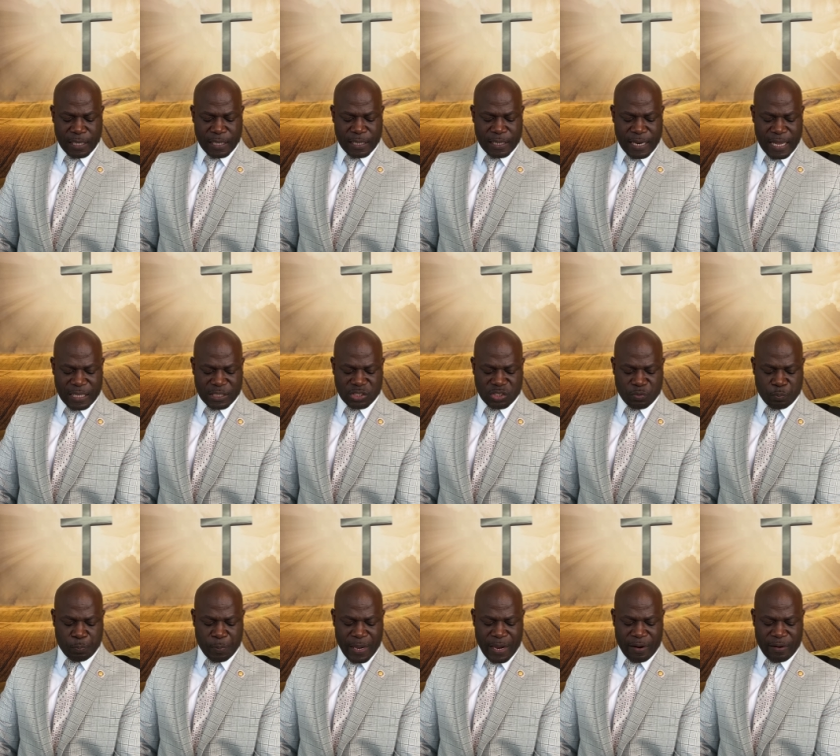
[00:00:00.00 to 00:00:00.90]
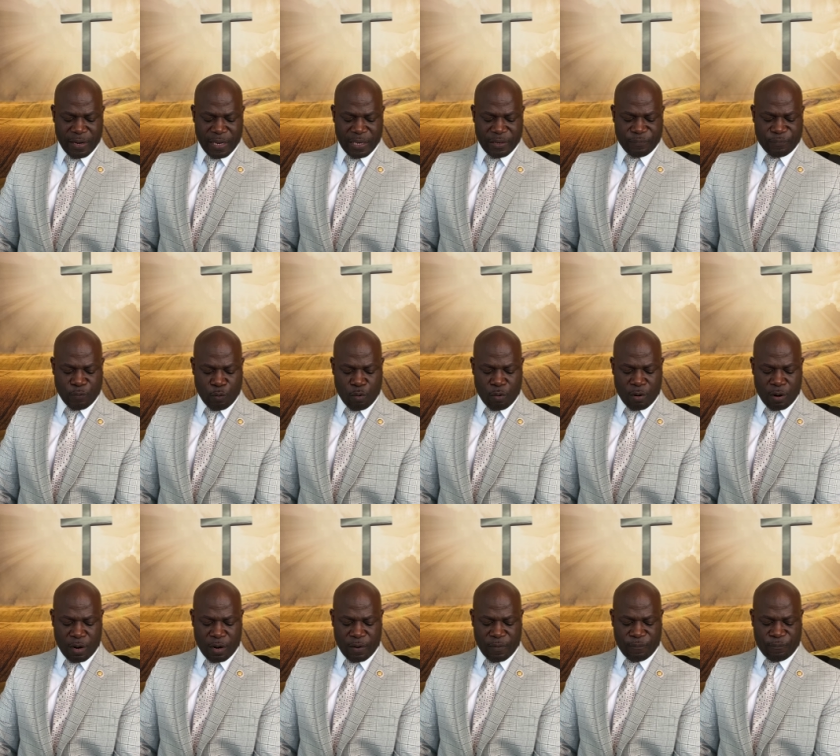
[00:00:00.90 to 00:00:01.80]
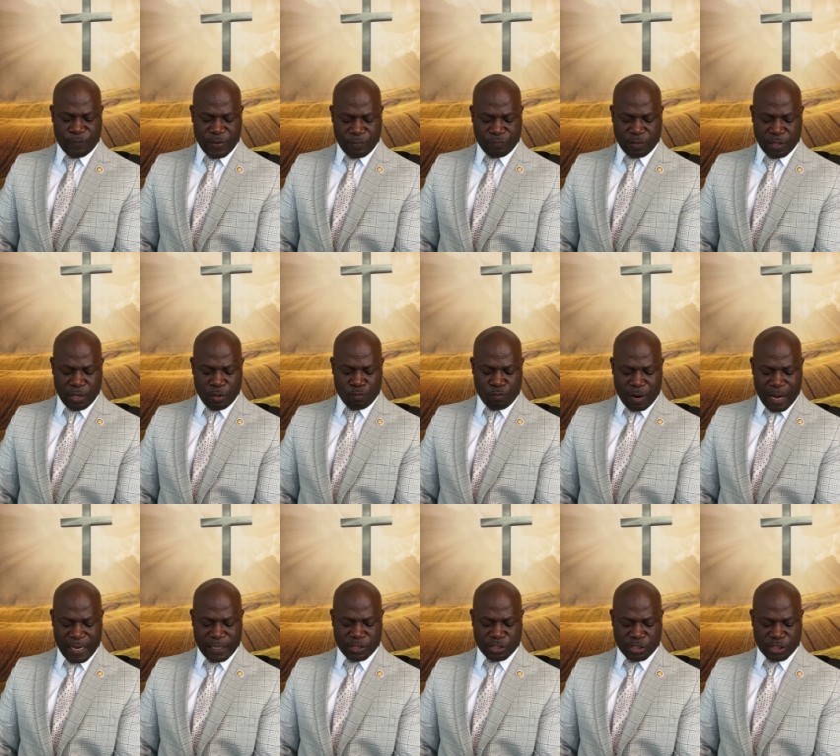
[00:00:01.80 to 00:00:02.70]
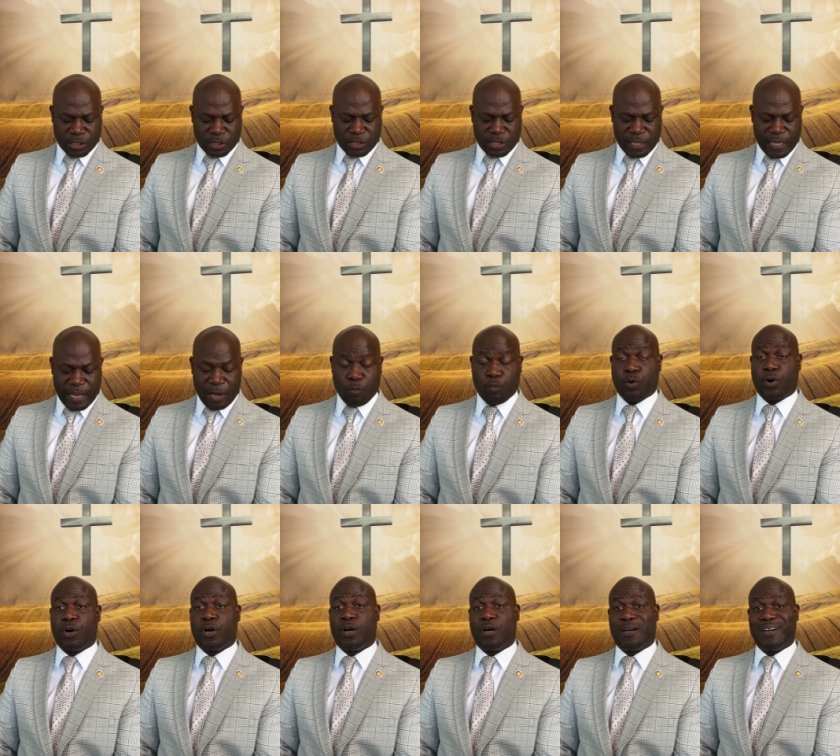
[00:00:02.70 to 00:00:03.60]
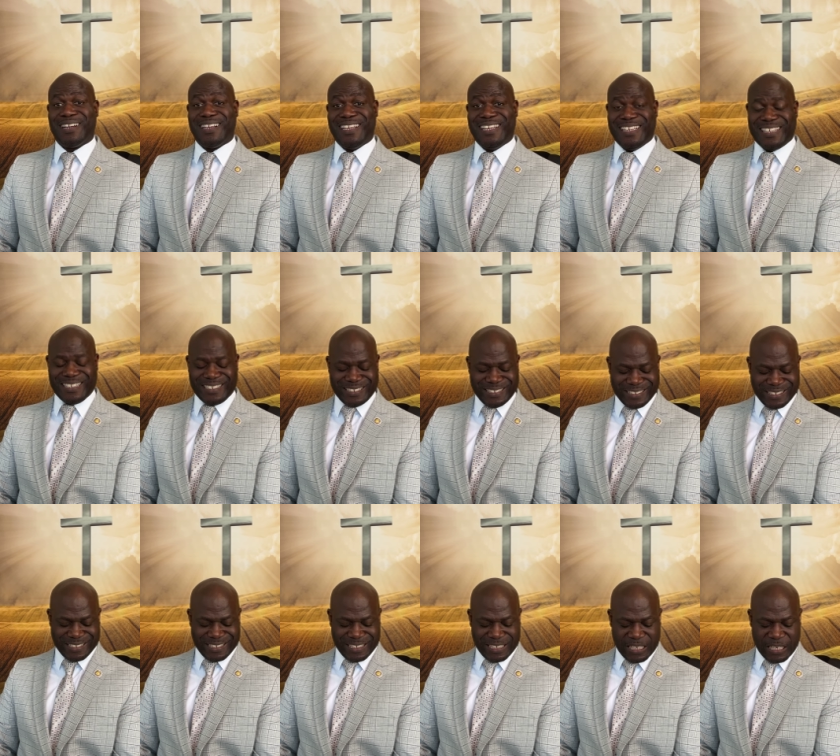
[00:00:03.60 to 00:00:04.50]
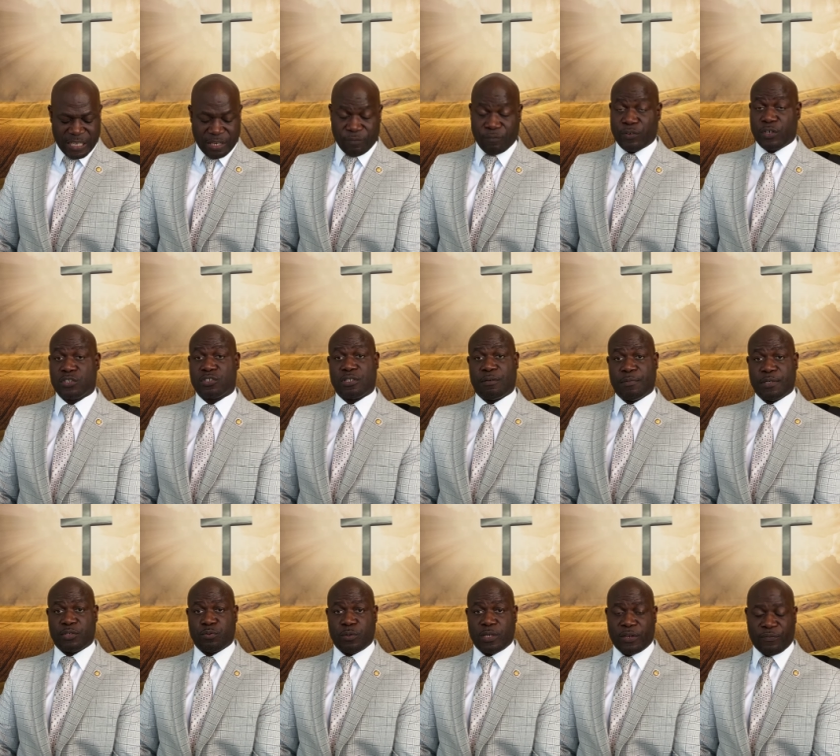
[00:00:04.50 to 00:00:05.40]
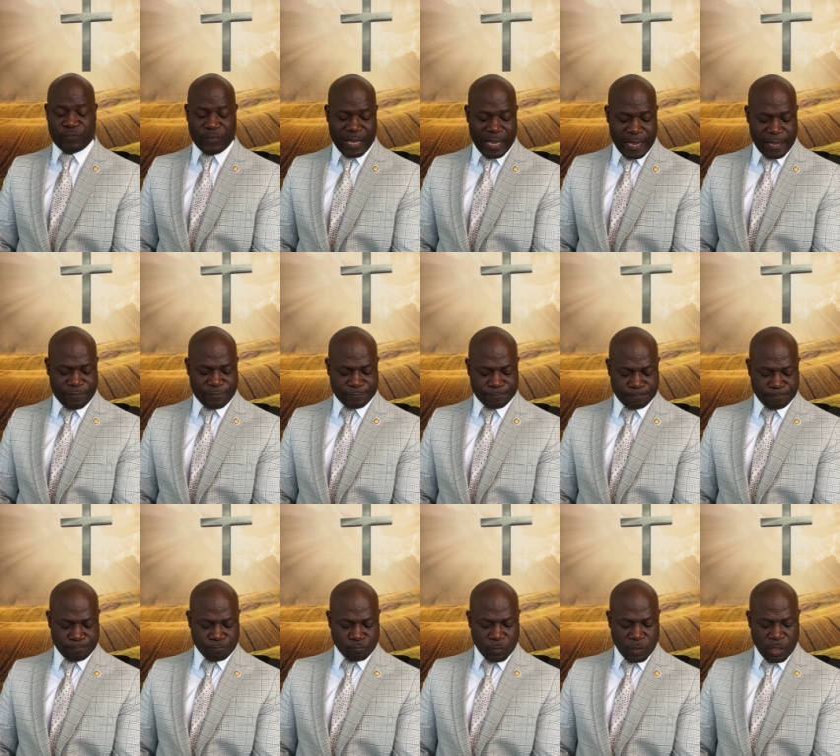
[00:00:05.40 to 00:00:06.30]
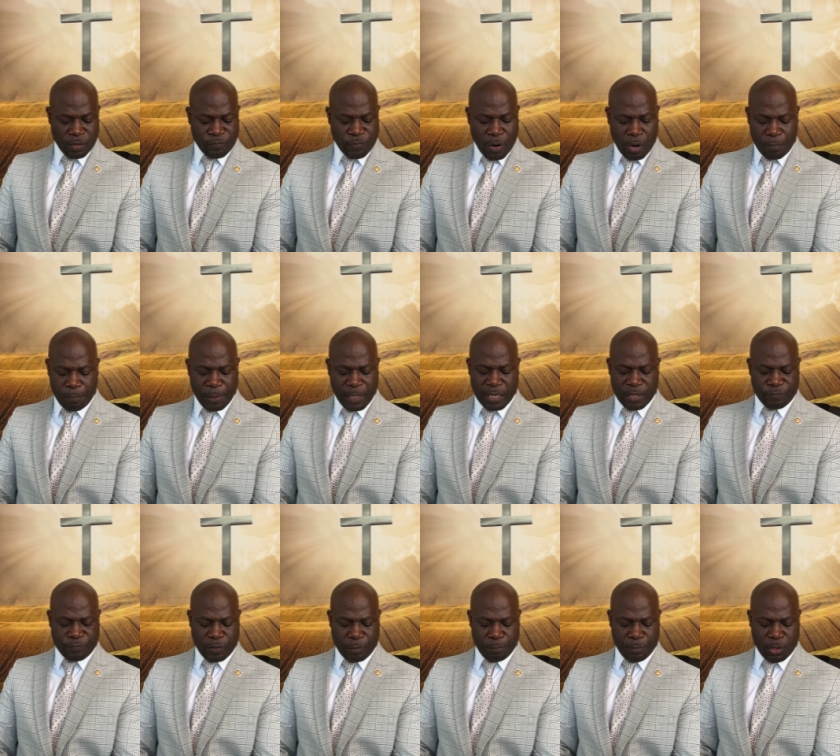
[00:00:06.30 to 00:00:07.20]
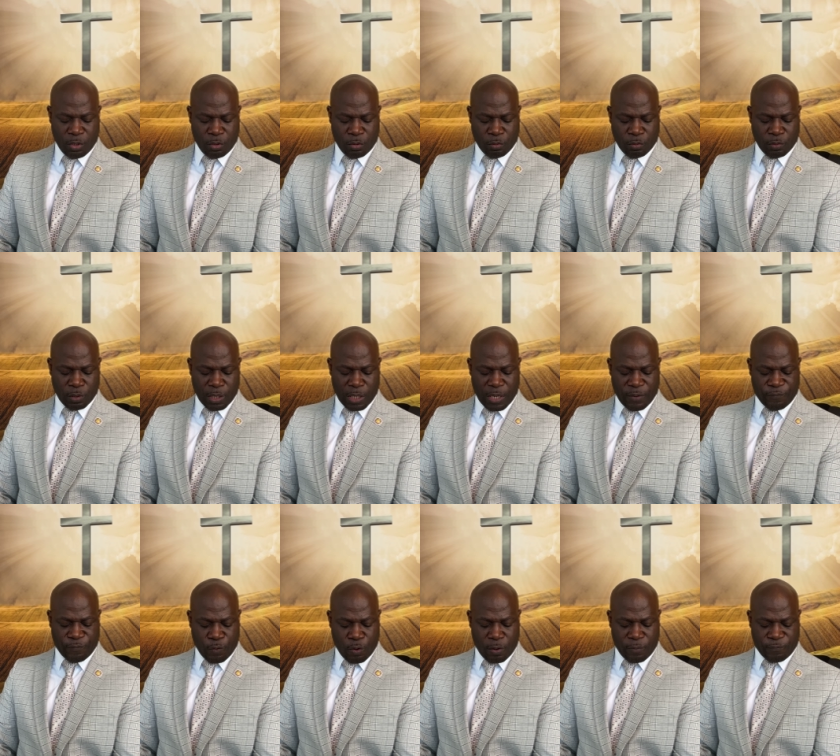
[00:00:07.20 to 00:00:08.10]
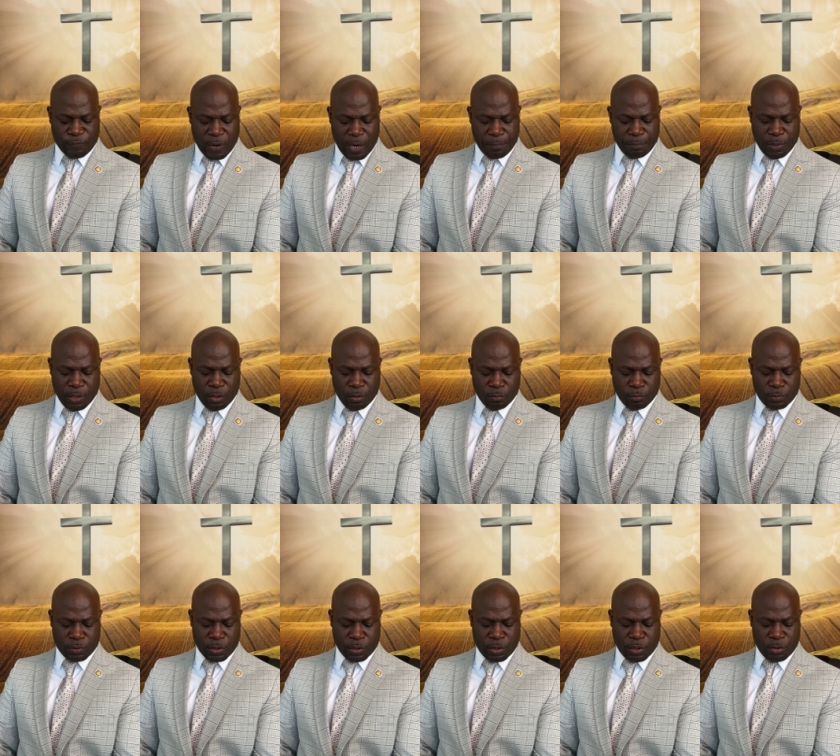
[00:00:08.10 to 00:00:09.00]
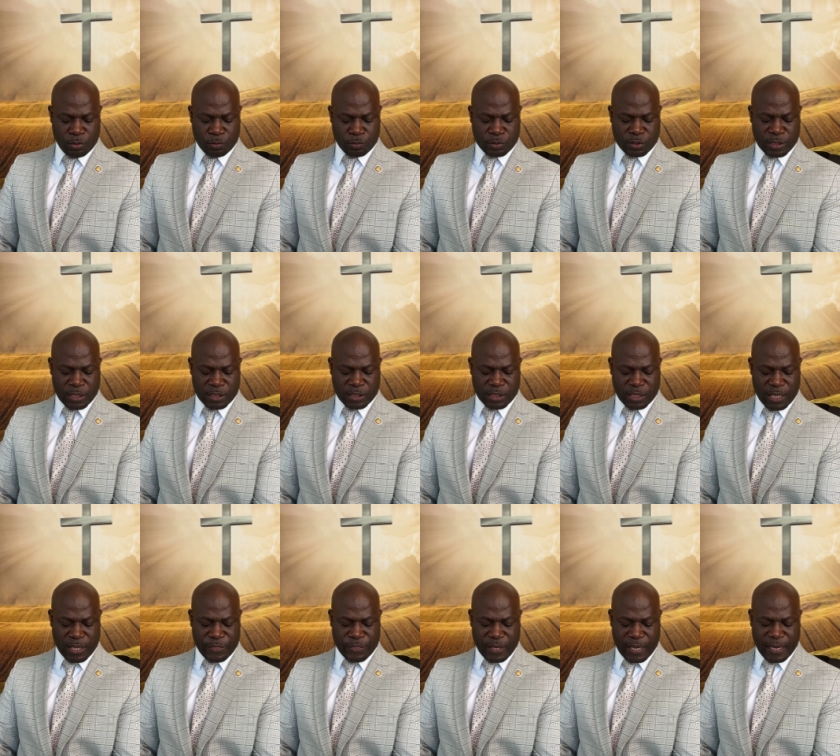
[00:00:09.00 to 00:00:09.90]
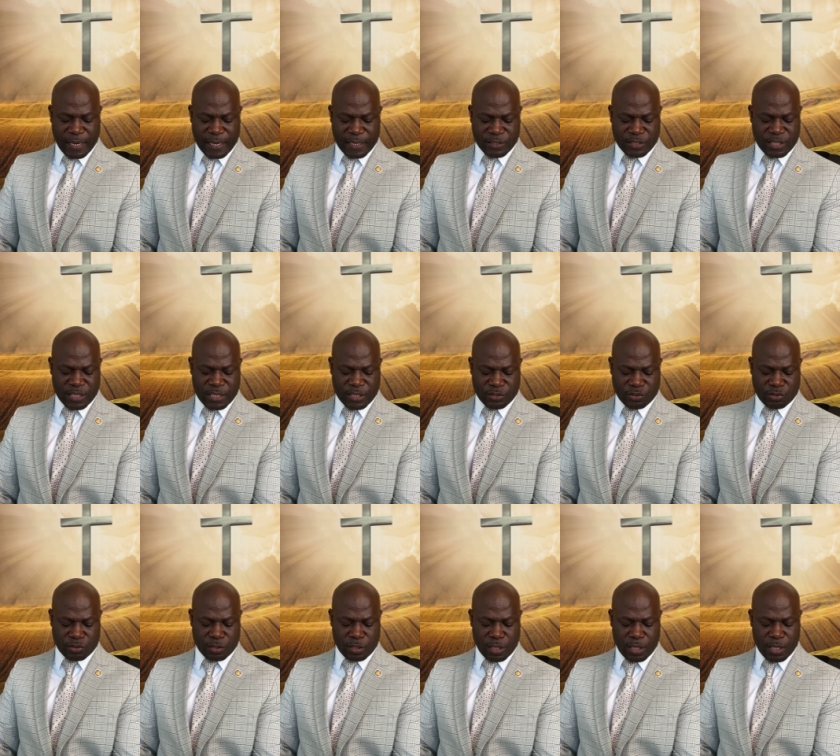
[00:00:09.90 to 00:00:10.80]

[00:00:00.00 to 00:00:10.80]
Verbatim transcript: not spare it for 50 righteous that were in it? Verse number 25. Far be it from you, uh, for, from you to do such a thing as this,